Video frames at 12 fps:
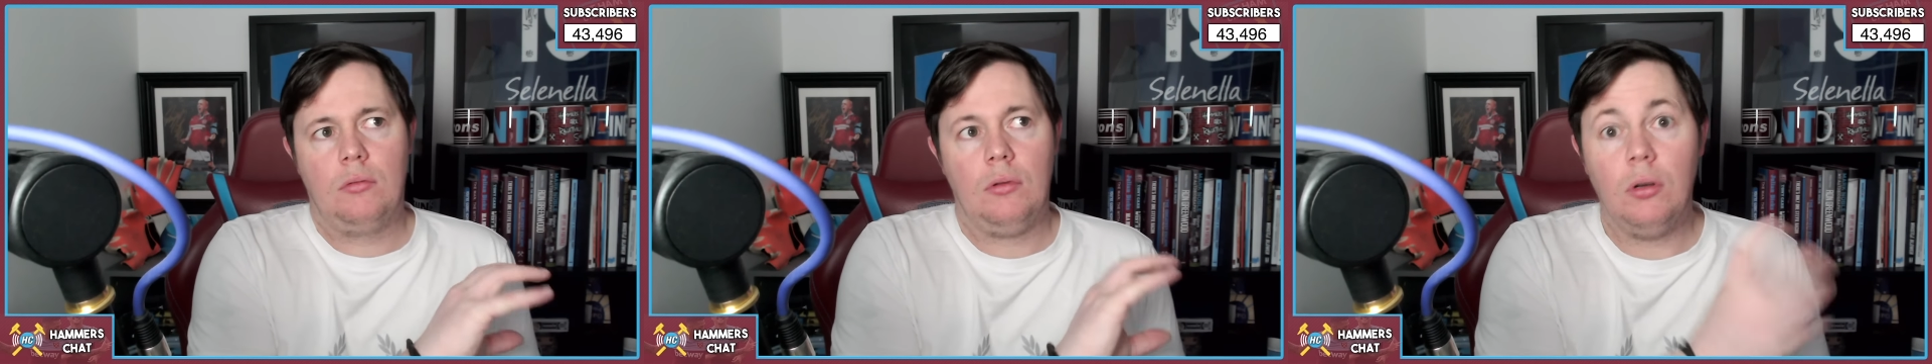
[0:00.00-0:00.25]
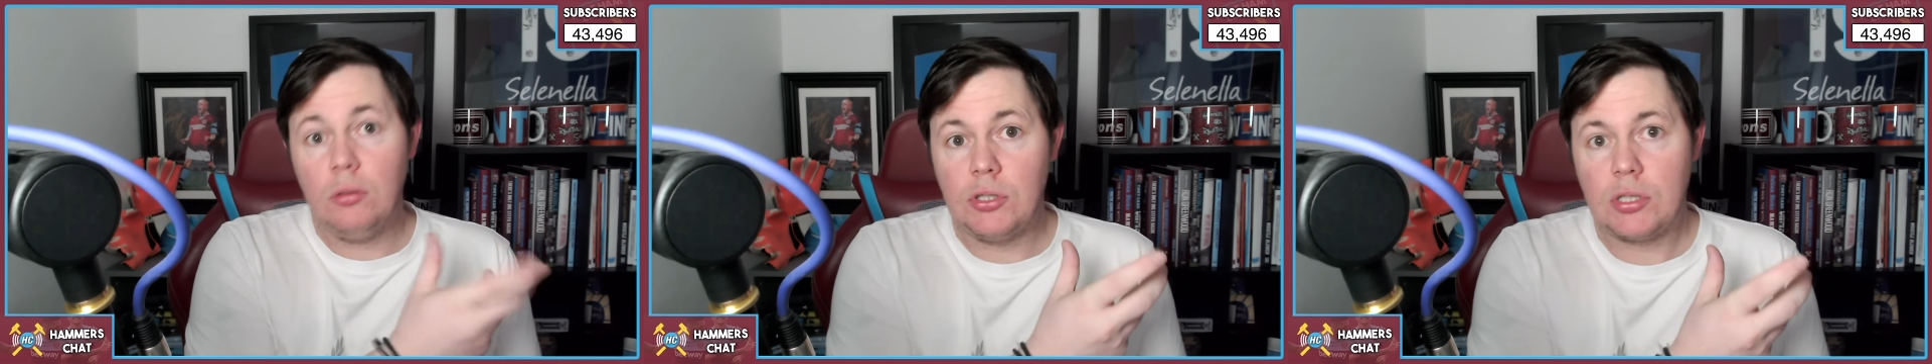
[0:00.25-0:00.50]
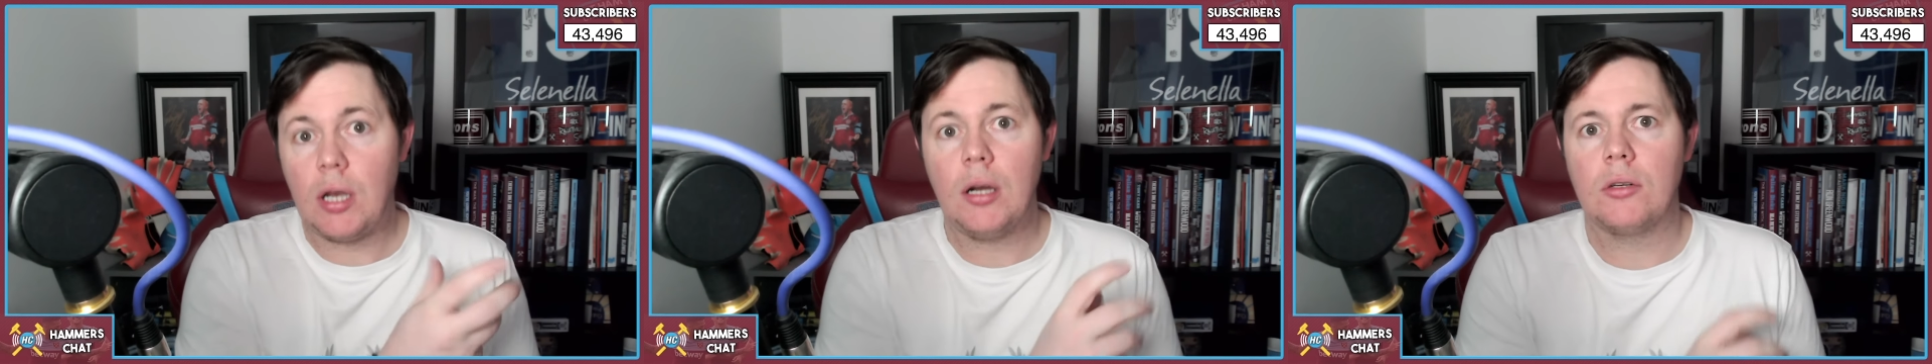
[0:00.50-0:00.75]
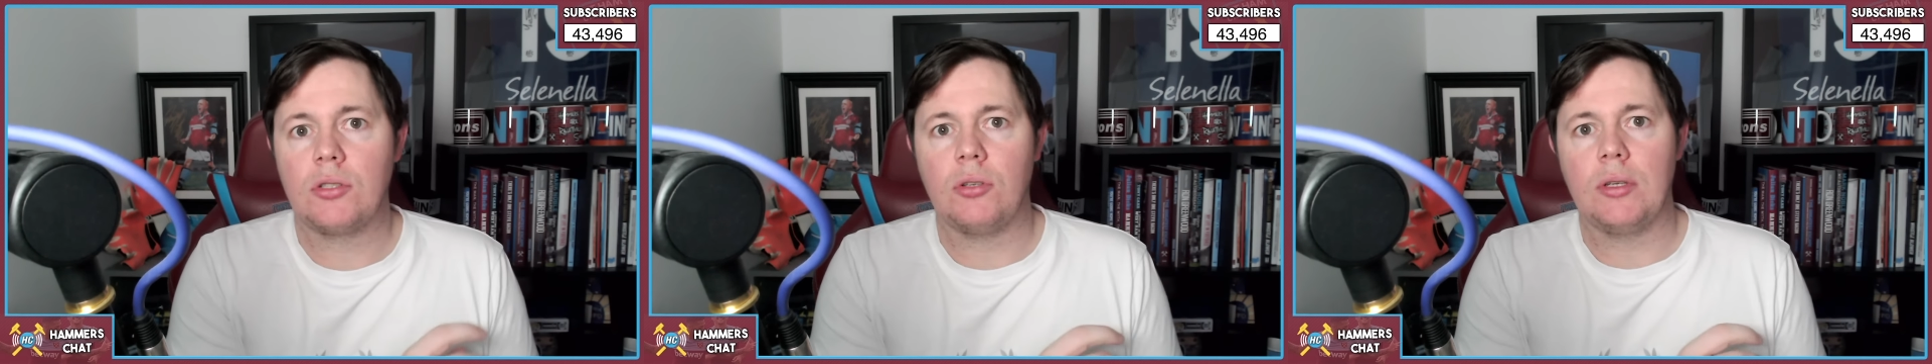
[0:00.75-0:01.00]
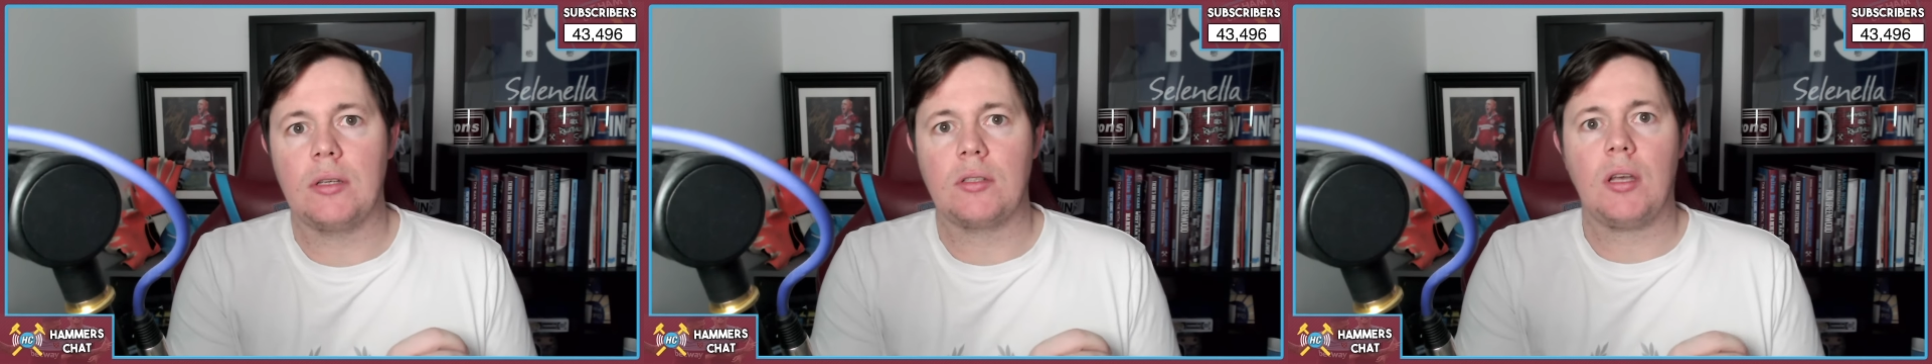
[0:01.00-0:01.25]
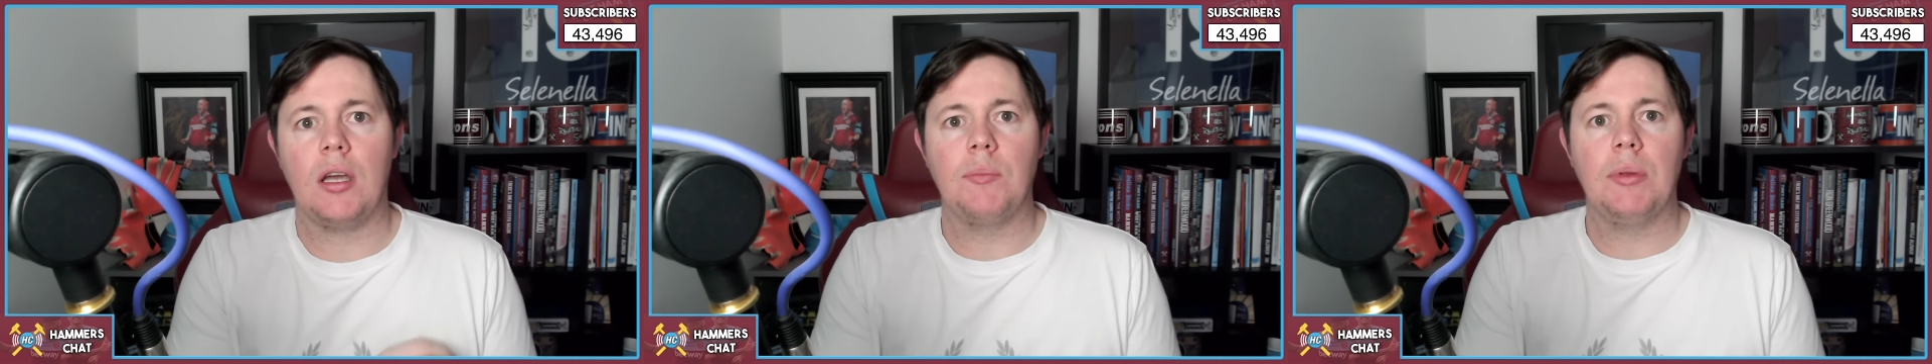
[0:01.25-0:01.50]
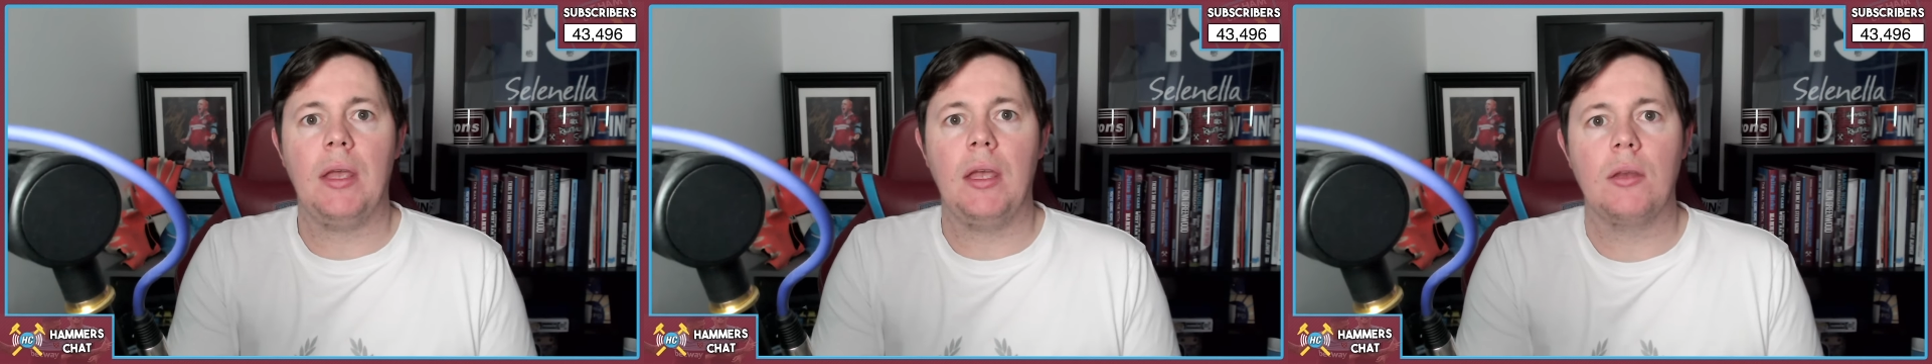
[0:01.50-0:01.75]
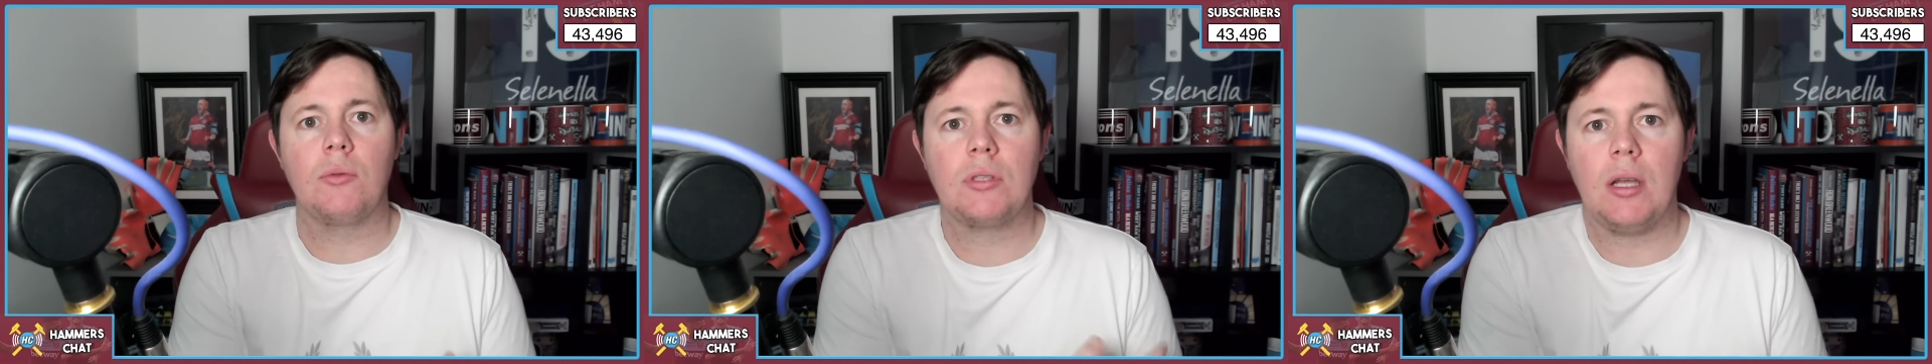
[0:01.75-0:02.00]
Ollie Scarles on that side, but then
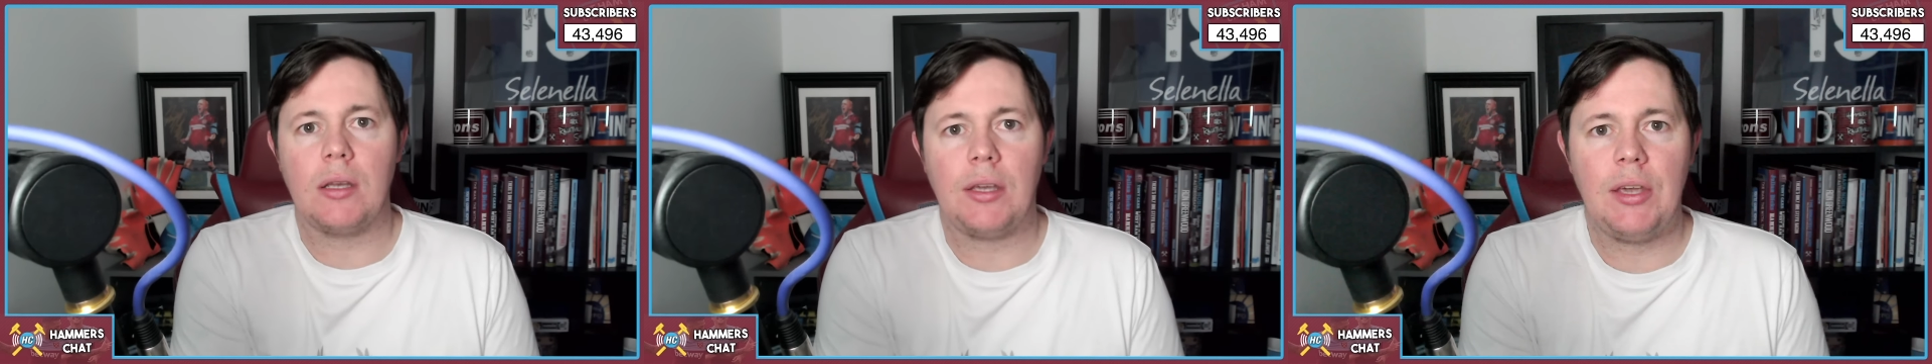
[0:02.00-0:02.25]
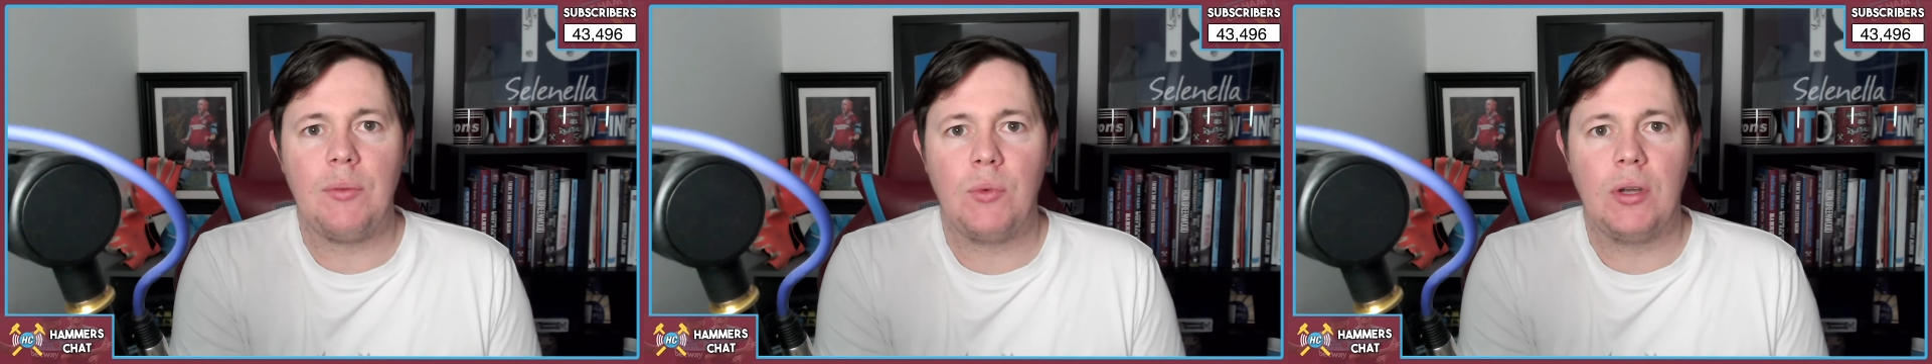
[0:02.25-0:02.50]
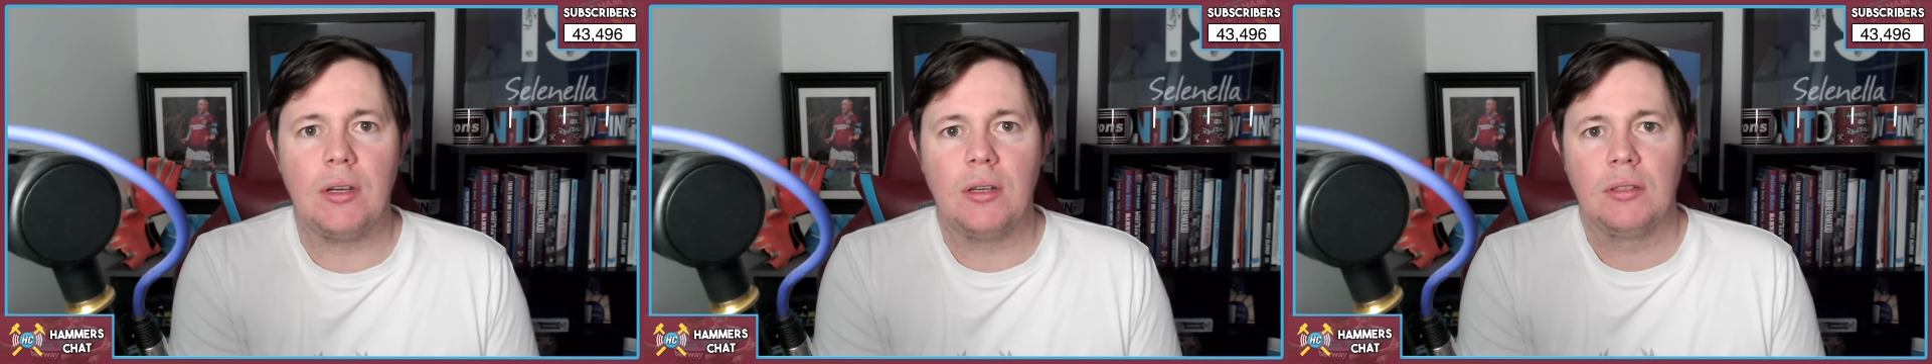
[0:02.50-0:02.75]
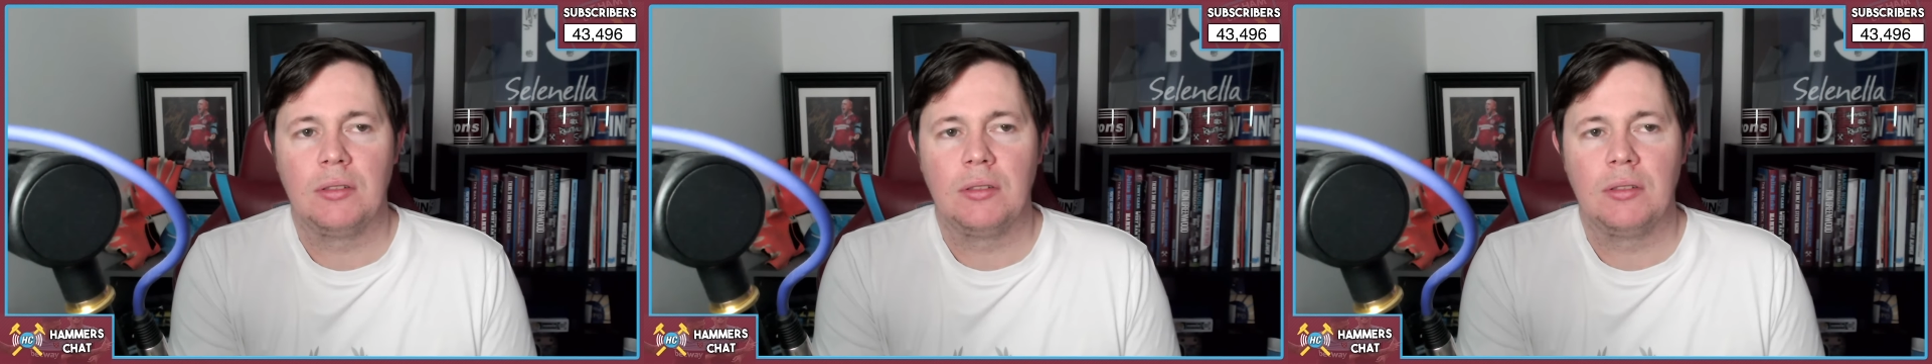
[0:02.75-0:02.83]
there was that game where